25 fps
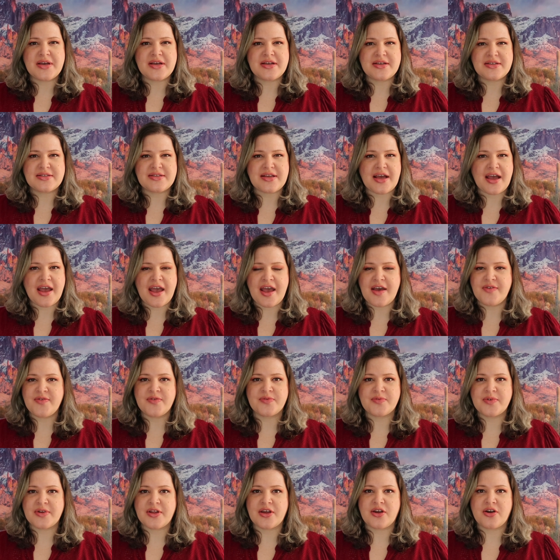because I
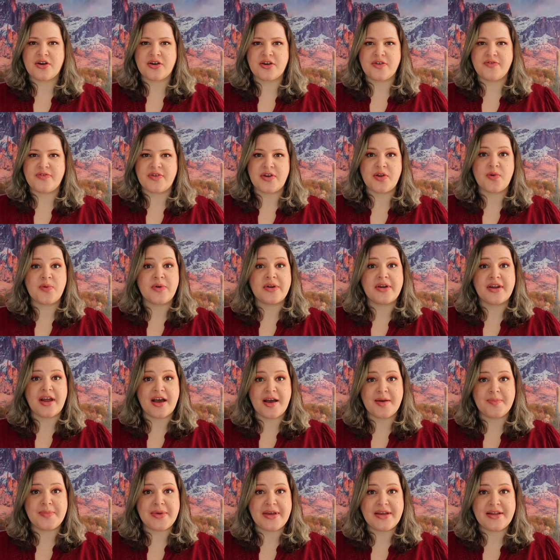haven't really heard of anyone
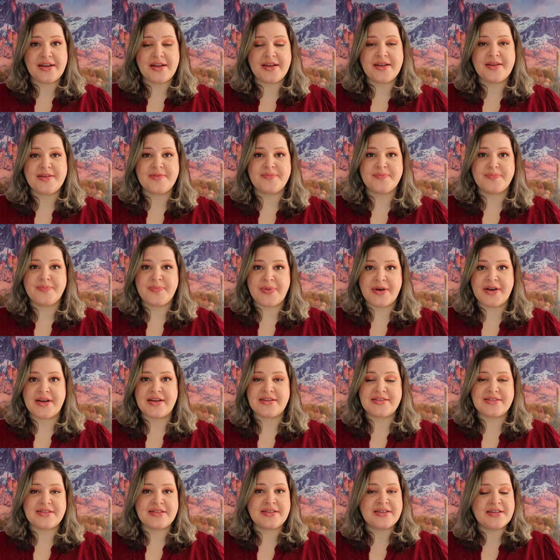not being it,
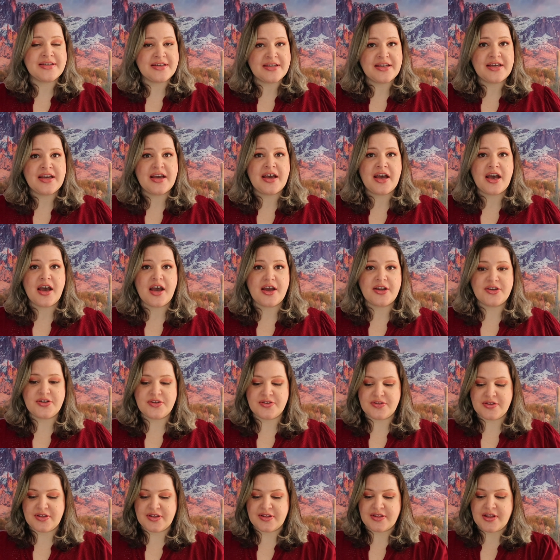but I
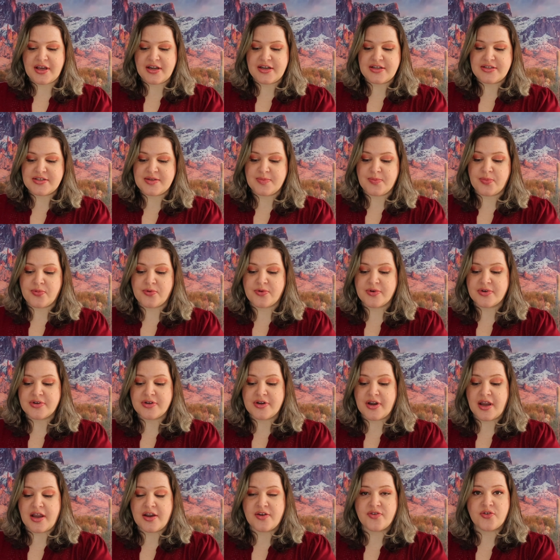do think that is
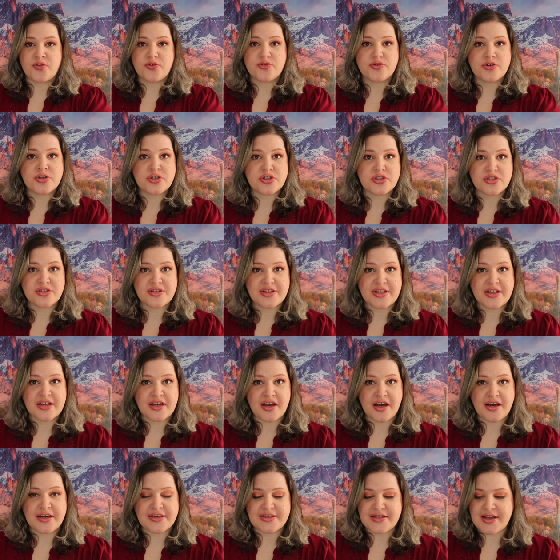important and crucial
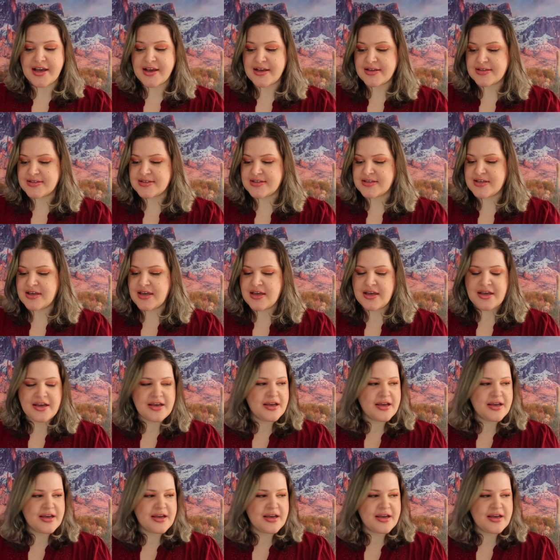in contacts.